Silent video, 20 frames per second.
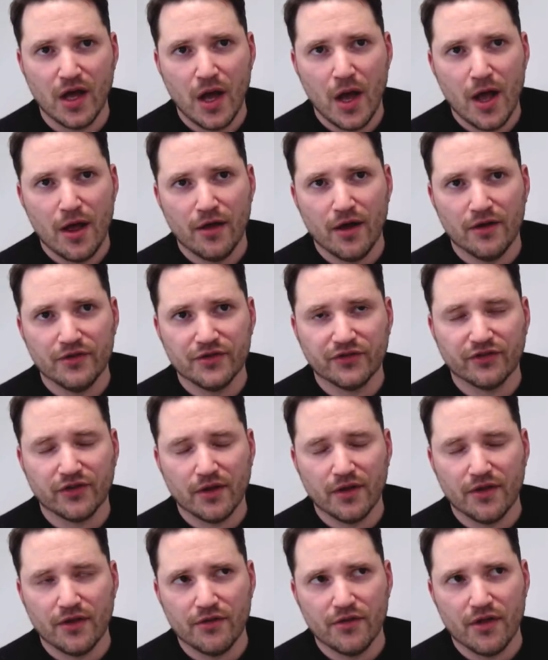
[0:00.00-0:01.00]

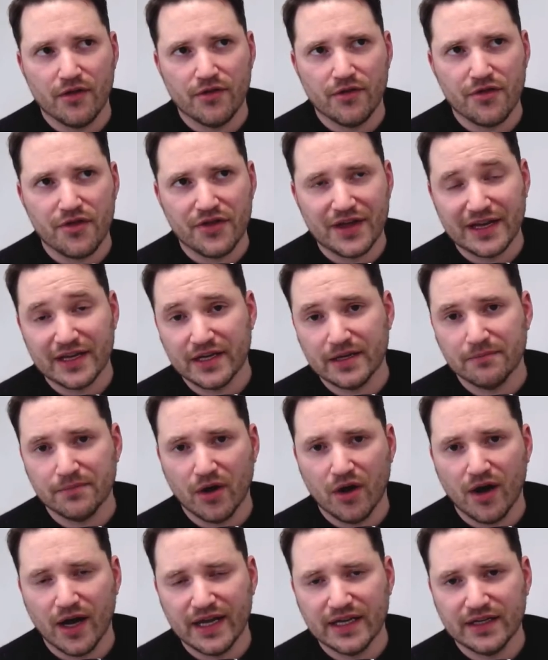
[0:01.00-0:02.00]
the thinking
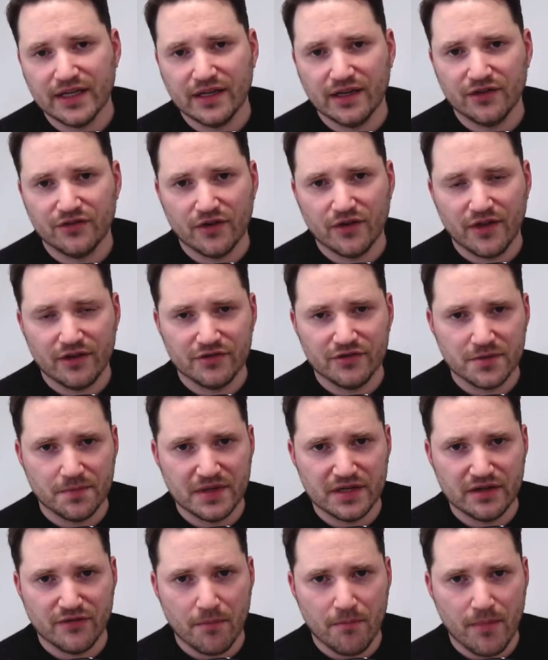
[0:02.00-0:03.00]
behind it is that there is a
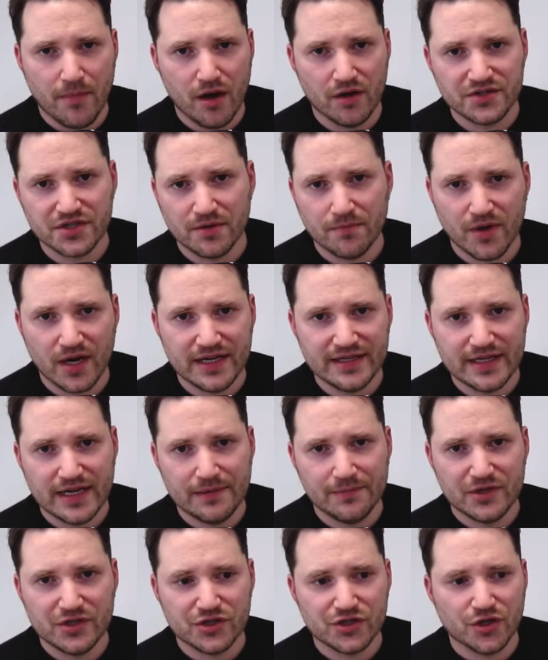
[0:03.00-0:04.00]
bit of a mastermind
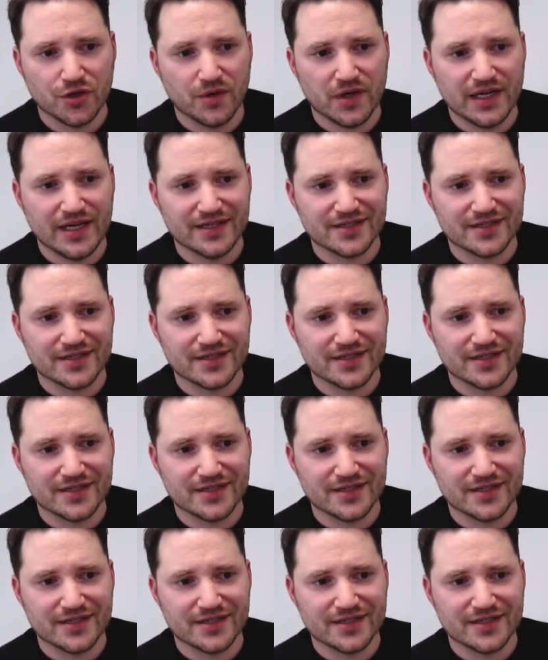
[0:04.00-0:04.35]
element to it.